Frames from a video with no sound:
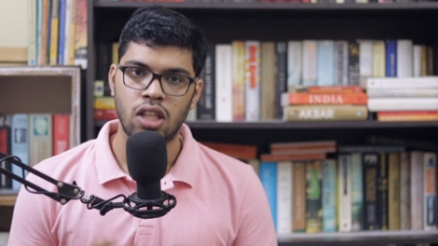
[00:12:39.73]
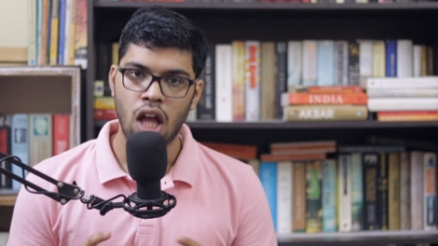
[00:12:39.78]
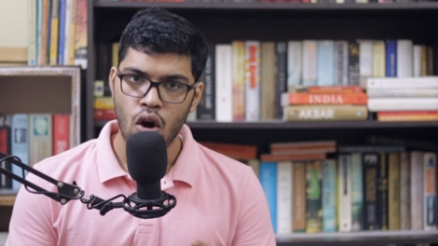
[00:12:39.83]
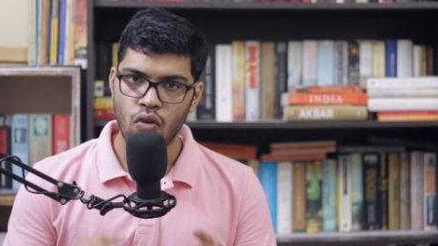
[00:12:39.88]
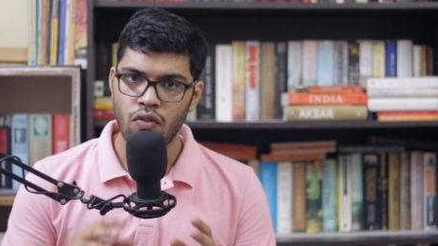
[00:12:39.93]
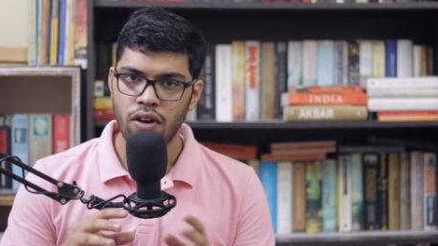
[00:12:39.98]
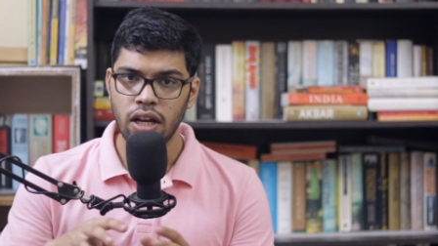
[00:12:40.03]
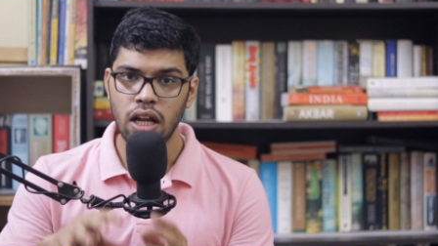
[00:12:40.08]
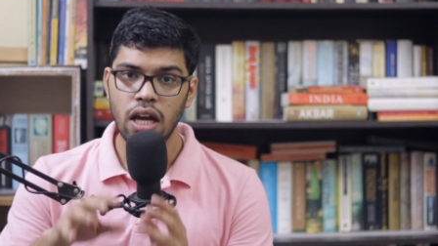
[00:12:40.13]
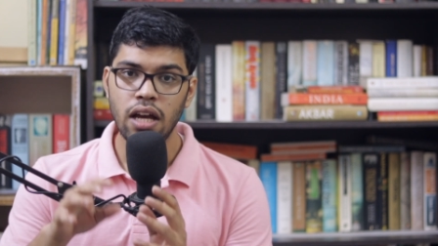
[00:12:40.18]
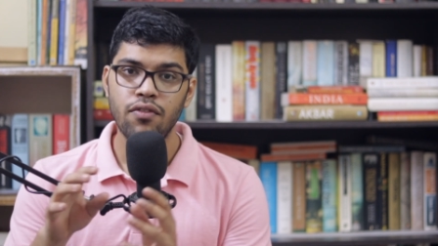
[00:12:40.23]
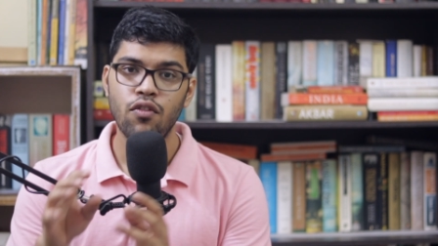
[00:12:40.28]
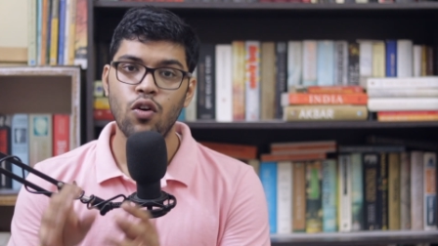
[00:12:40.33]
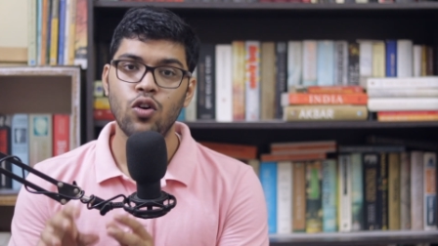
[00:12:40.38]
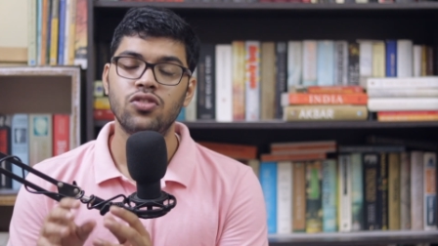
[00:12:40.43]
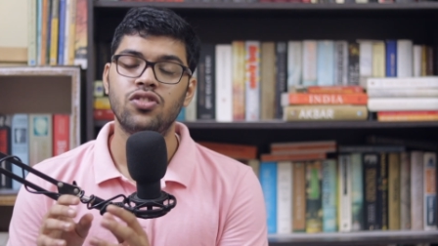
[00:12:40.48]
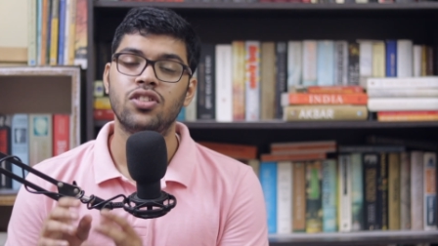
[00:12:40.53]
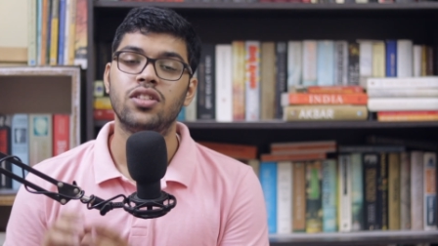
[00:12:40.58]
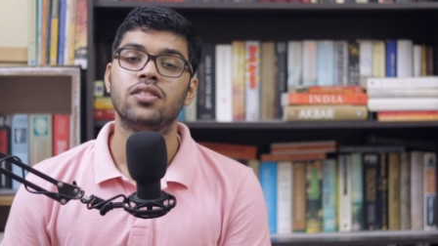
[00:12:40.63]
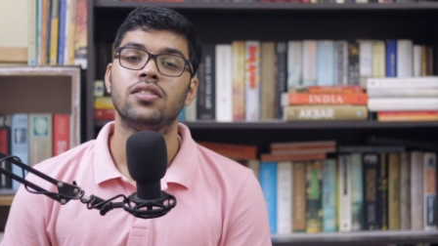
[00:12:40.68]
Now, when I
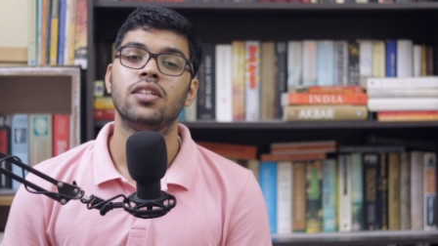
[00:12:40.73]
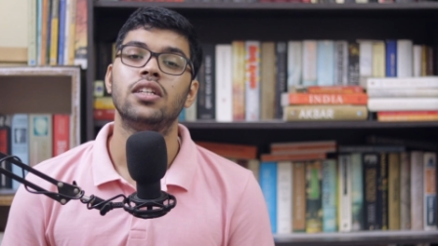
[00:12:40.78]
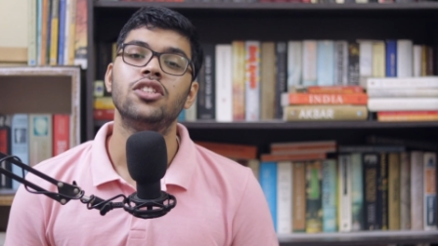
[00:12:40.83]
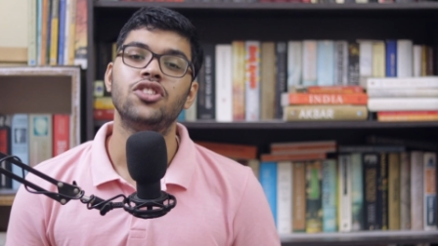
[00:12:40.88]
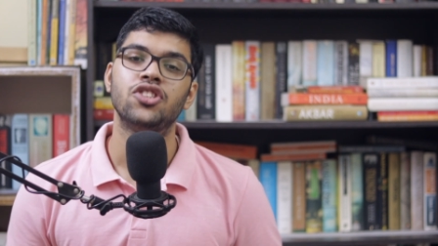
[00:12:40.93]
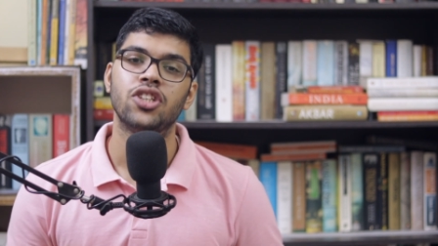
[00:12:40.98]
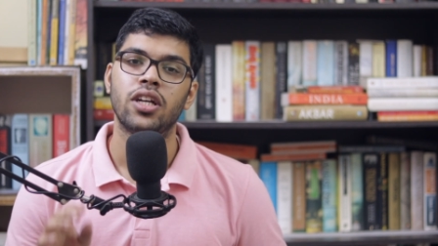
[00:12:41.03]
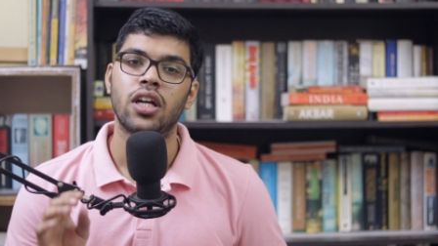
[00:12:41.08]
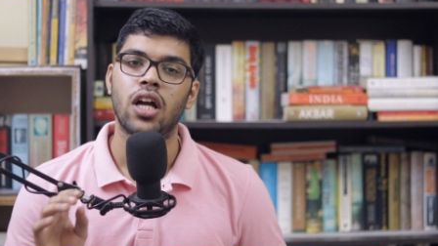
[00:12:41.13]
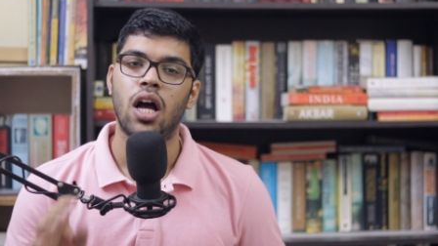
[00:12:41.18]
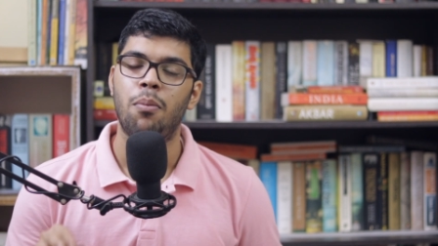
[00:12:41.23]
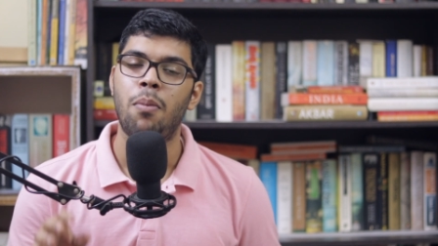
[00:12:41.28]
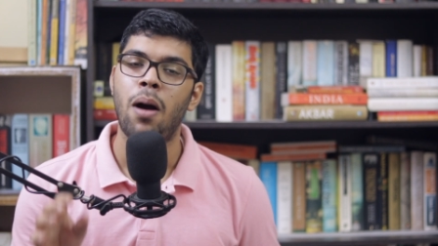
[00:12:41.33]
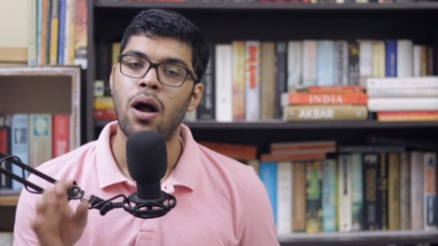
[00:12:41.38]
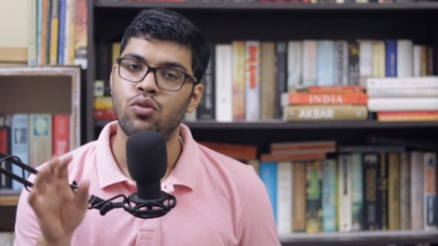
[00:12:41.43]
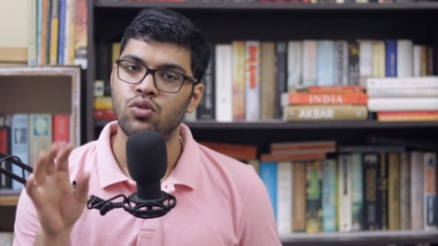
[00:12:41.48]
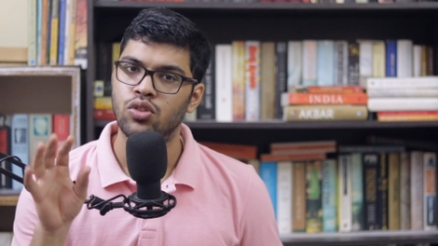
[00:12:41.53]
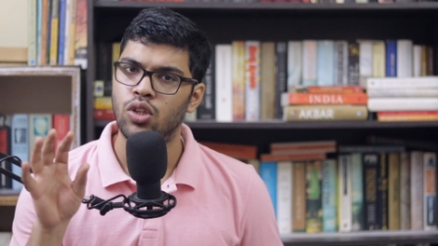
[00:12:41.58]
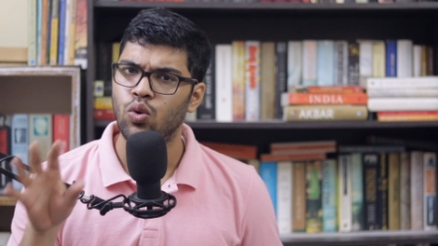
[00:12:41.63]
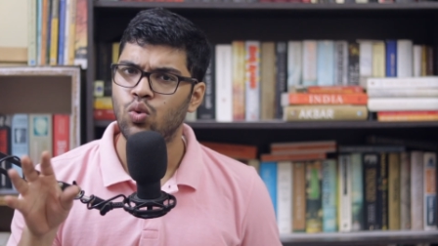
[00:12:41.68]
was researching
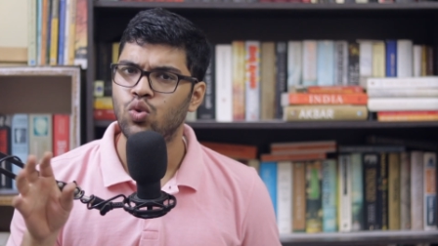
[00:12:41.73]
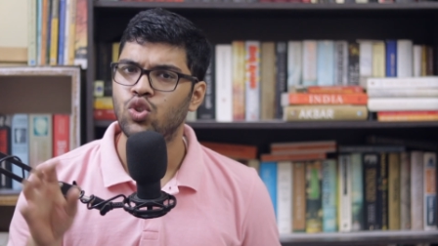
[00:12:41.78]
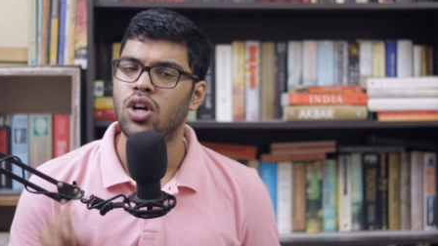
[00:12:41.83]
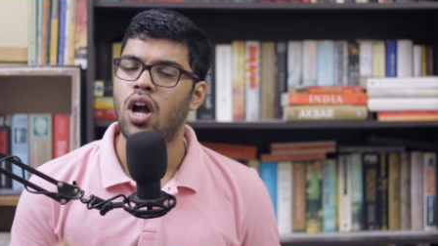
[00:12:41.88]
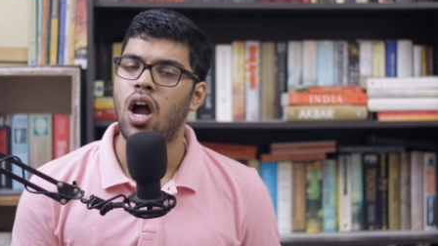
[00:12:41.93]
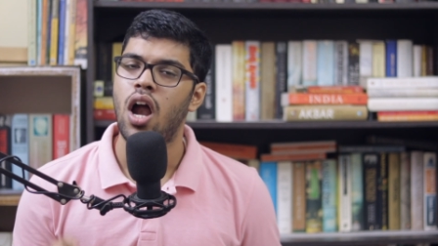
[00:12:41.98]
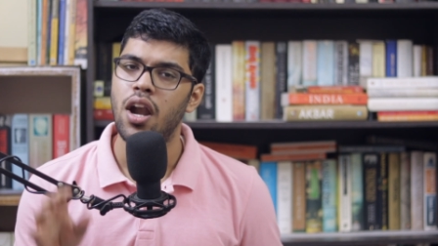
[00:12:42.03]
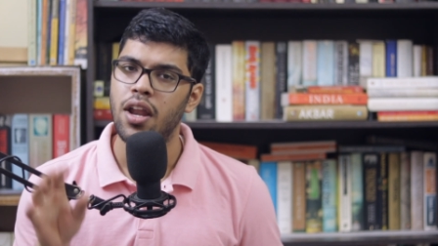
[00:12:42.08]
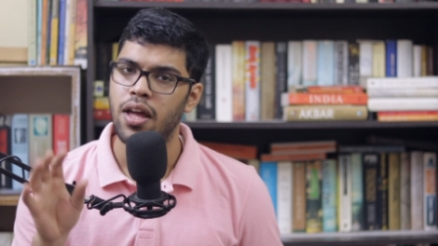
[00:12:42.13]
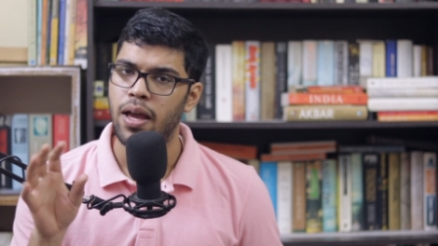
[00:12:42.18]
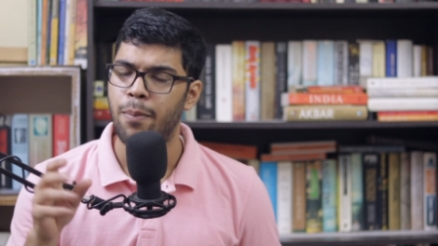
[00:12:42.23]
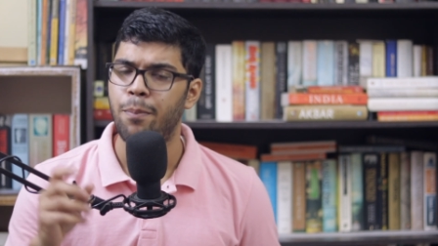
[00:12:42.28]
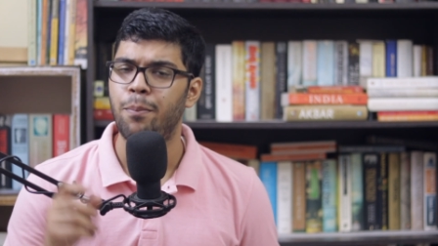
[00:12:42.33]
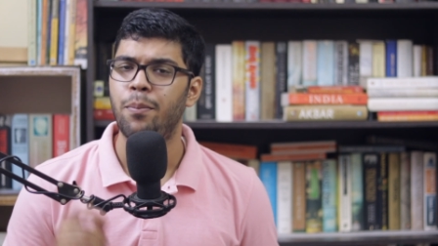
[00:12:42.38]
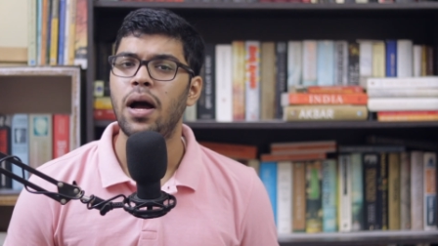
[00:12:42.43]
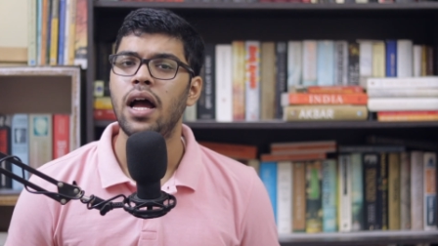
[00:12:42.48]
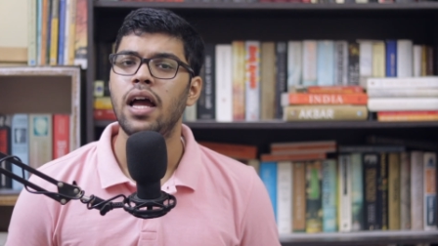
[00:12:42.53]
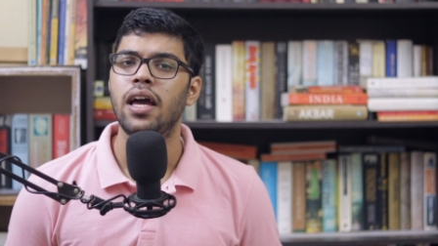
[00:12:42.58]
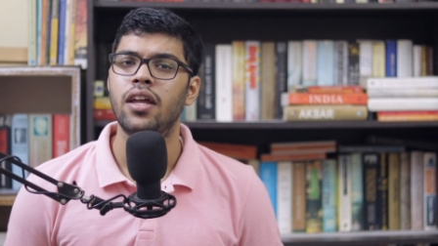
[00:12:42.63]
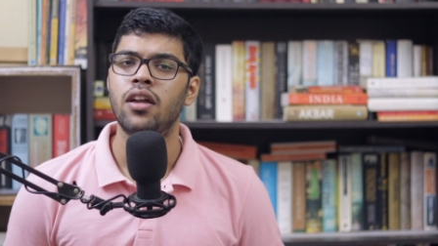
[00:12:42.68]
about the Kushan
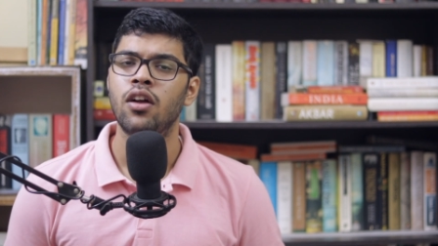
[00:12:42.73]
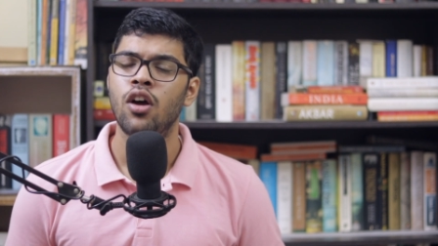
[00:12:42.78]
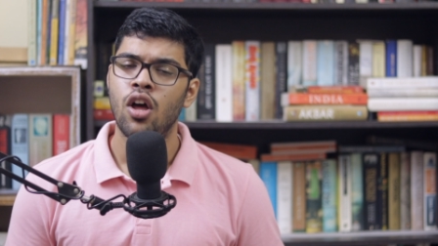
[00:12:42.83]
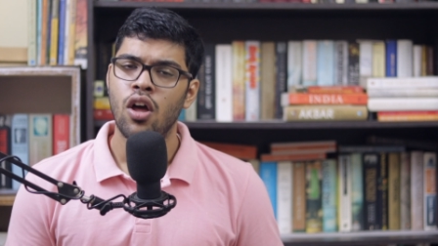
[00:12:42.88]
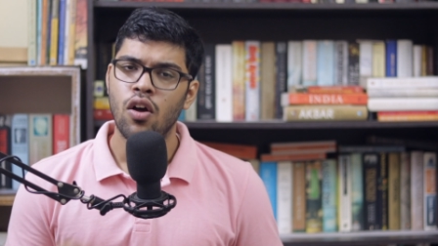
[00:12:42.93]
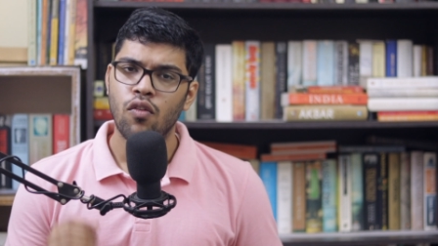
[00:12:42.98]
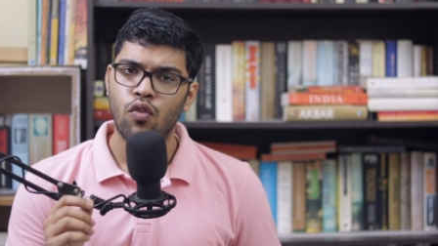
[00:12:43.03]
Empire,